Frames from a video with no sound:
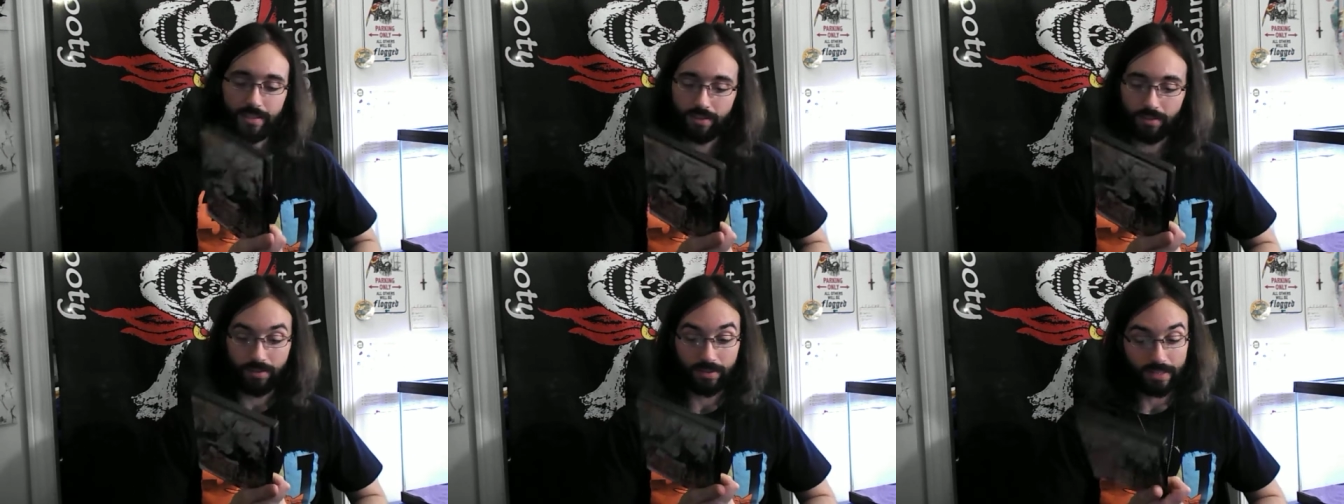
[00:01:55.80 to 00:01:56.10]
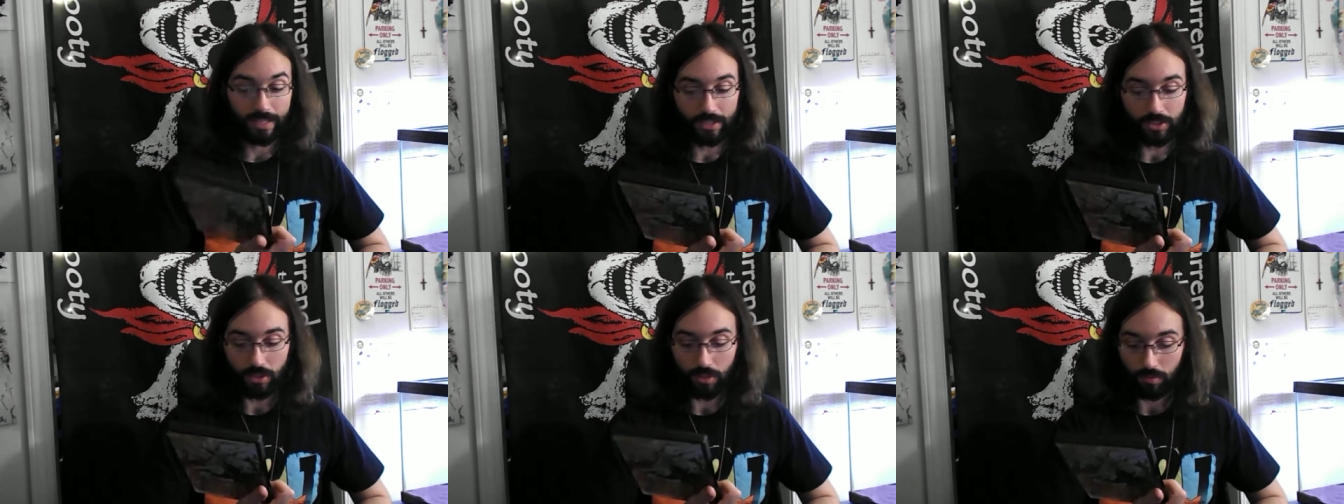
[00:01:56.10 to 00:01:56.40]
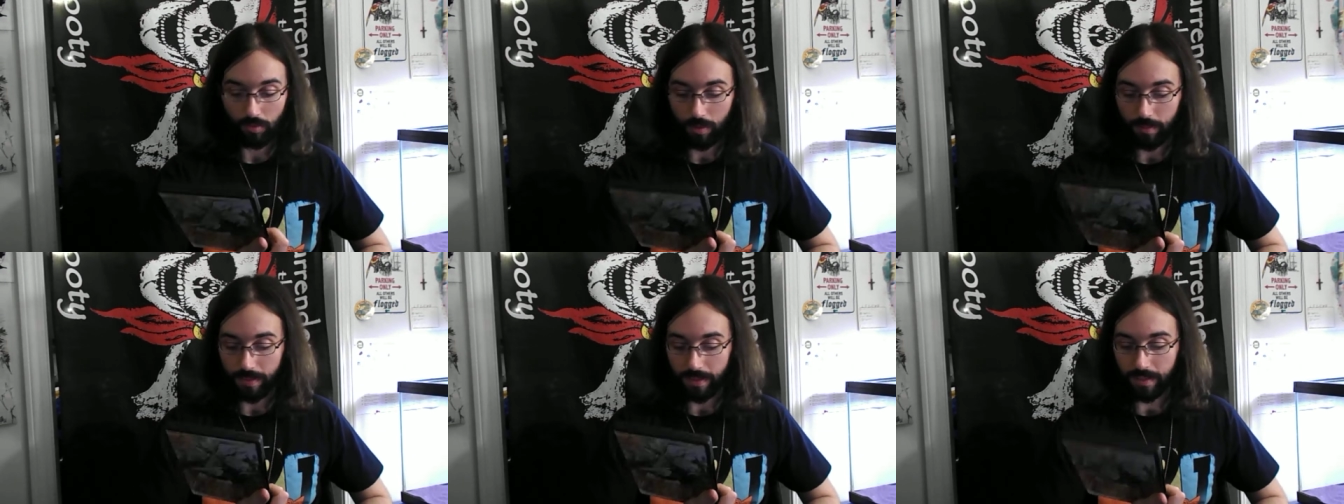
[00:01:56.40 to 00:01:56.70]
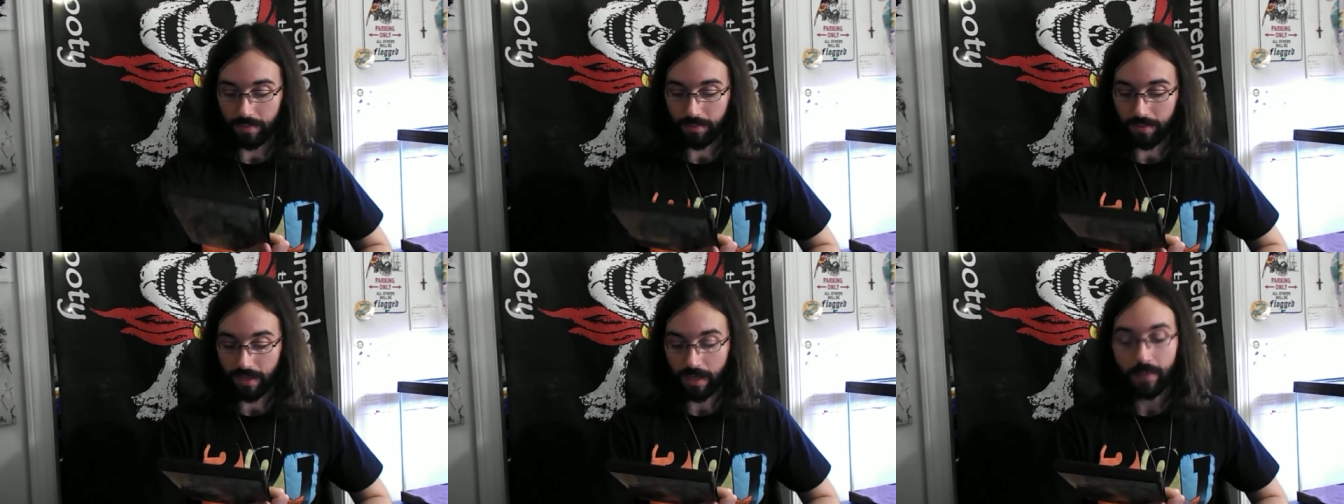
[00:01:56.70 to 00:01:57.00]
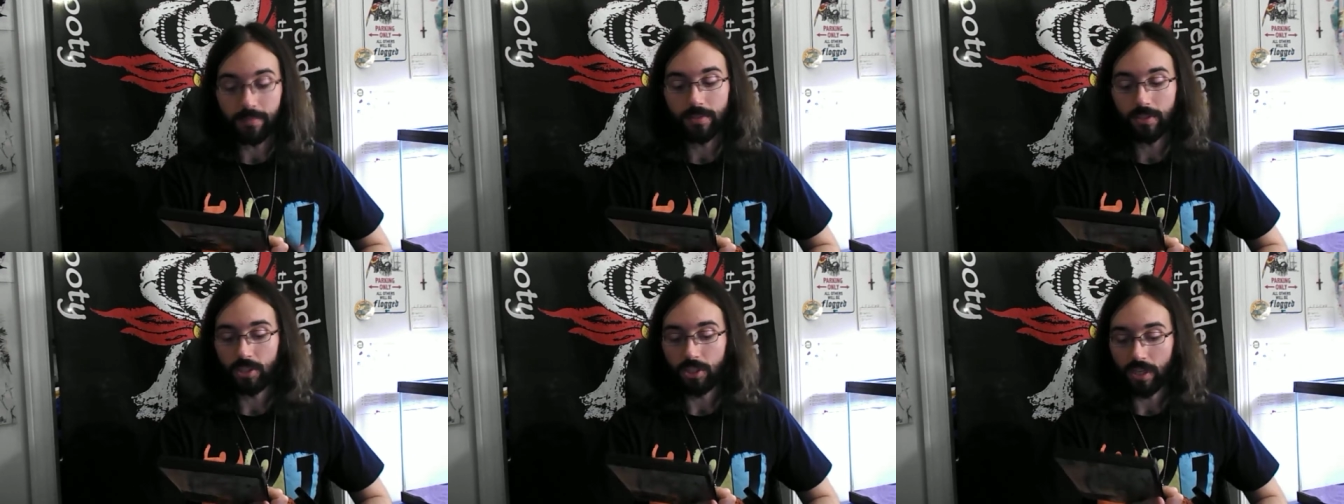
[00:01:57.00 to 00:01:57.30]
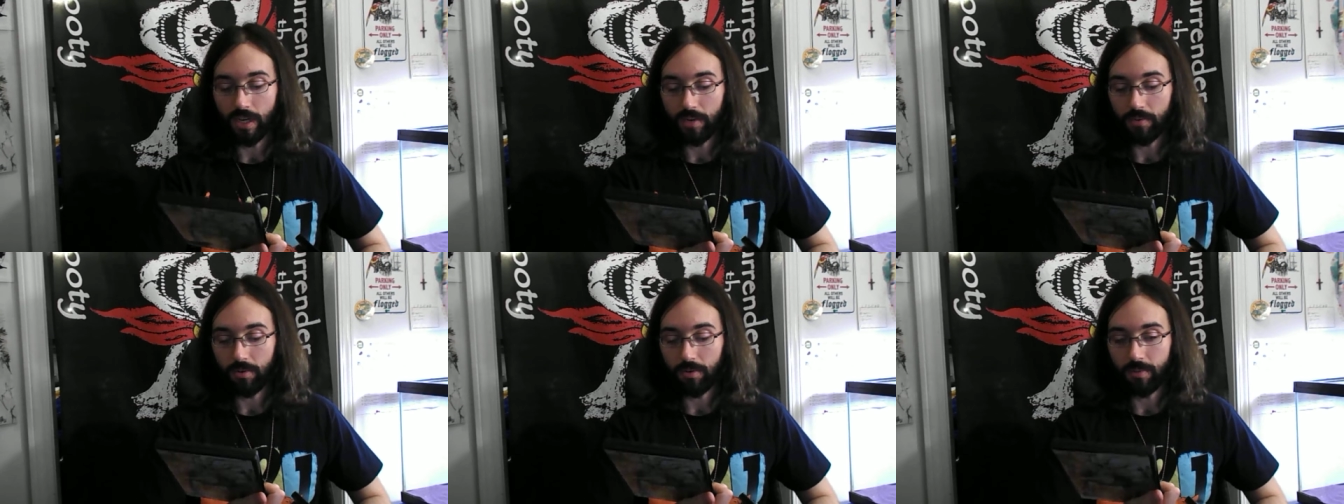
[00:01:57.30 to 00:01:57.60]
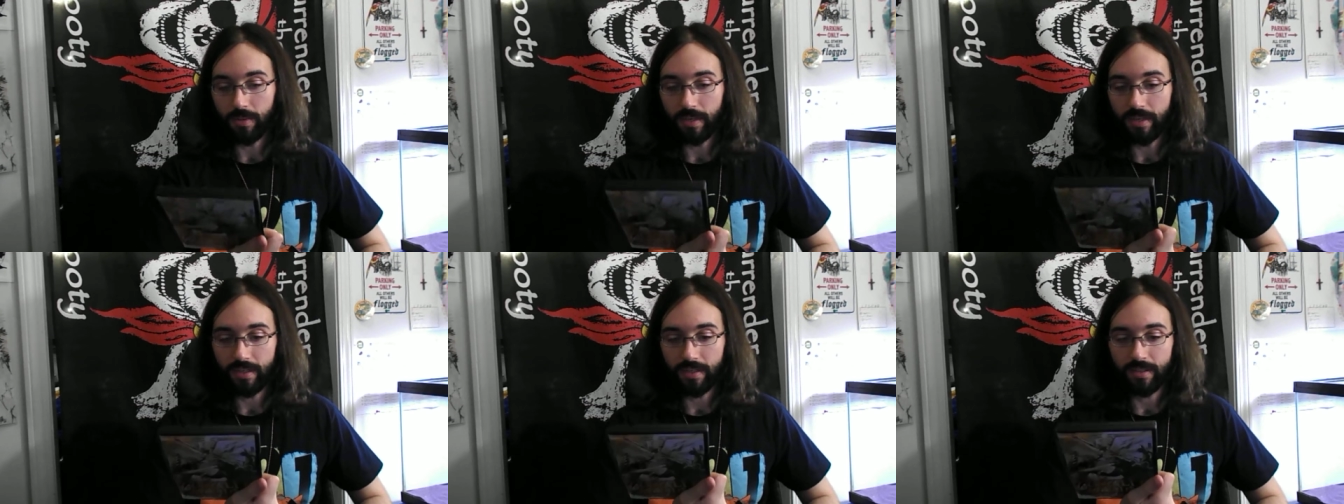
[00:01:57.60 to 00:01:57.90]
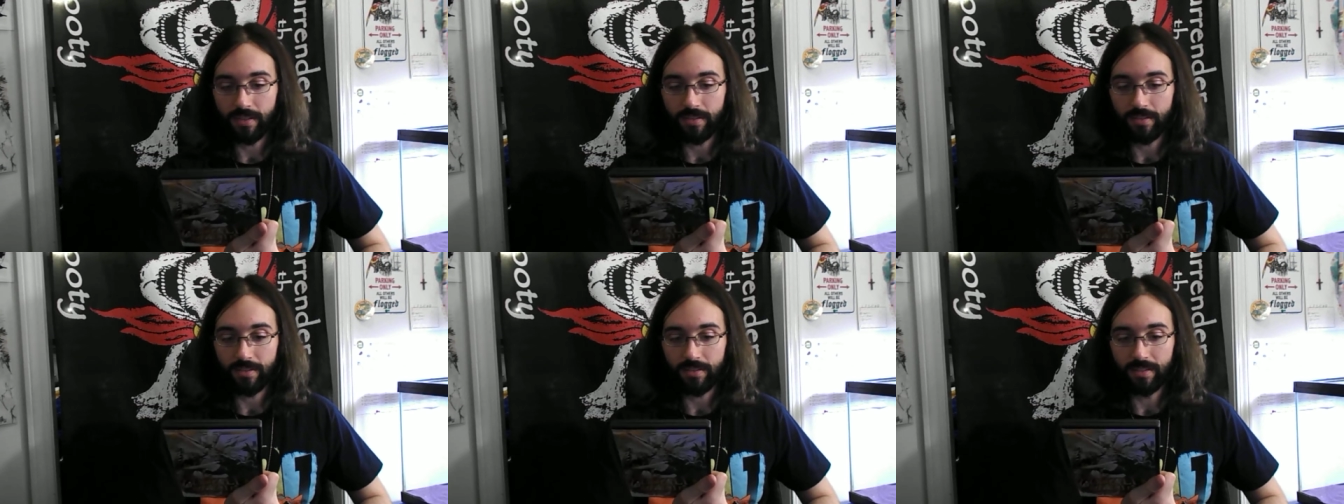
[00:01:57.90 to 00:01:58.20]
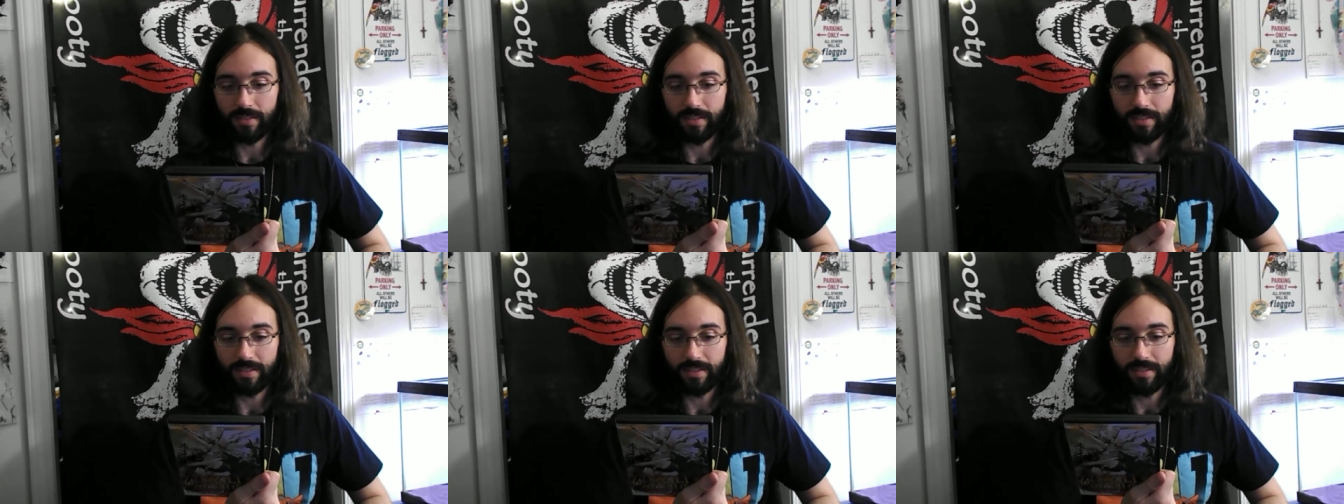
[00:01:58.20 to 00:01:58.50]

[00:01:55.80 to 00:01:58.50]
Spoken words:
or it's actually a robot that becomes a giant robot called